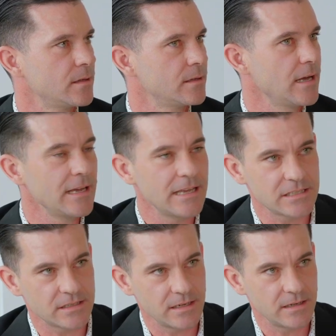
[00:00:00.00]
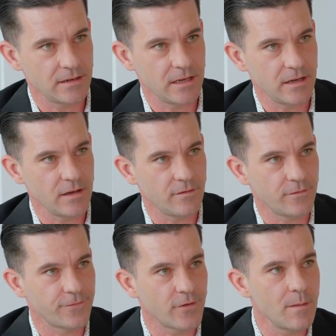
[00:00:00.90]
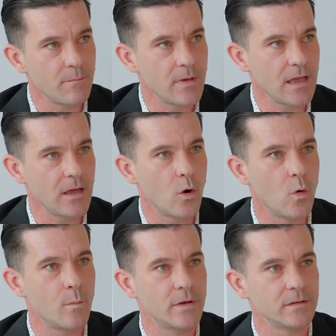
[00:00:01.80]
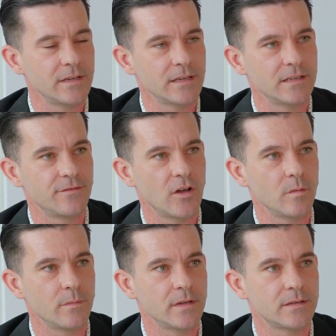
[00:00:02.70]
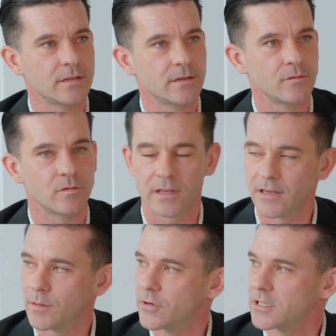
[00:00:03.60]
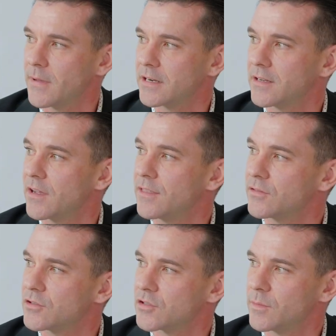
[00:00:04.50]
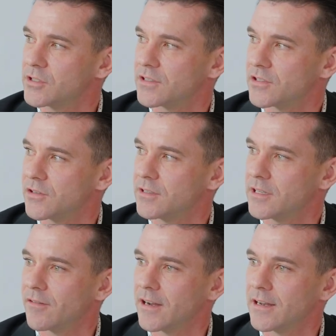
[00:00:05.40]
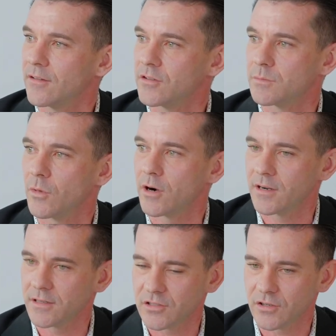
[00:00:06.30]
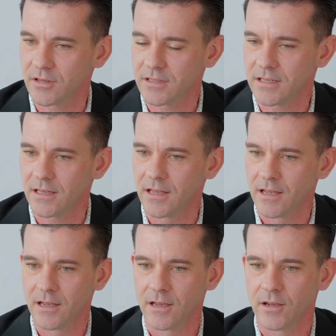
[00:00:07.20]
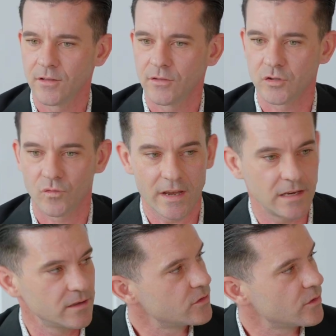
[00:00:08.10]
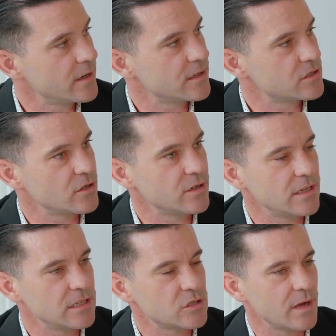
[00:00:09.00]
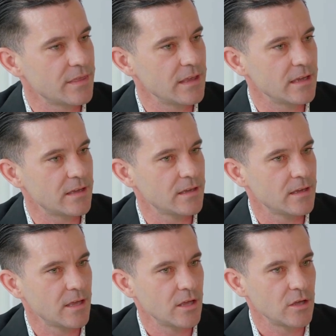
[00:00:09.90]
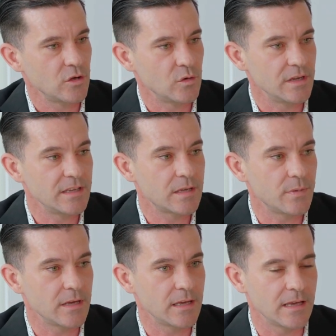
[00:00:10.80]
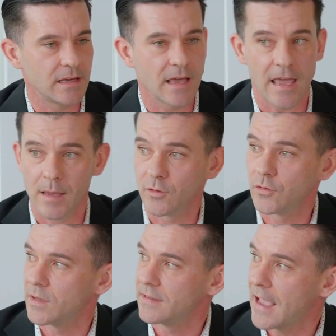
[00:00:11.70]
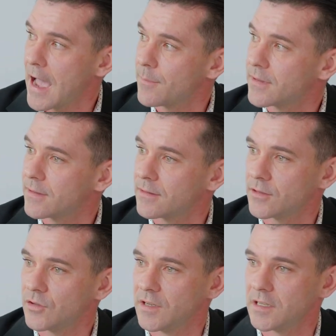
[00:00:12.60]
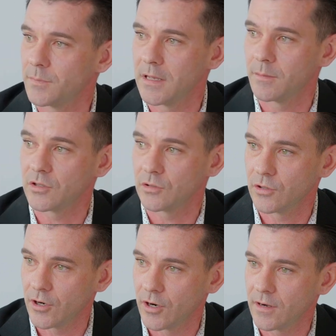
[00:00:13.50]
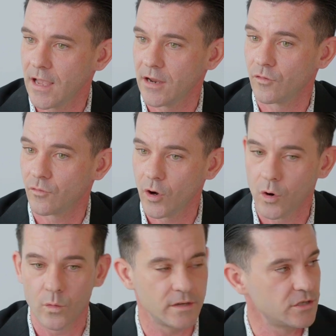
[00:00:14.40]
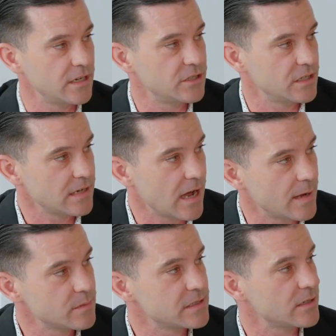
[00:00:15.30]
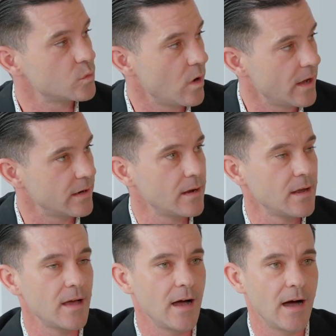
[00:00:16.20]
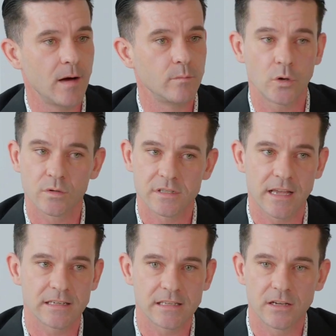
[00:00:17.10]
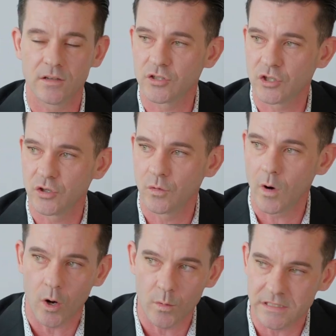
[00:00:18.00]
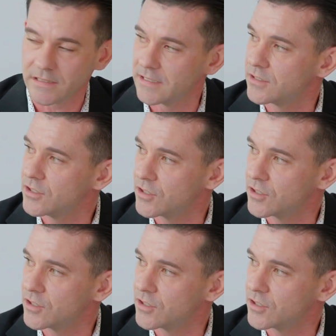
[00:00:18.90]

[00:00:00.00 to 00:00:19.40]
I guess from a home building and development related perspective, I think there's so much uncertainty right now. There's market uncertainty, there's regulatory uncertainty. So I think you need to be able to adapt. You need to be able to learn and grow with the changing times. That's one. Don't stand still. And two, always lean into your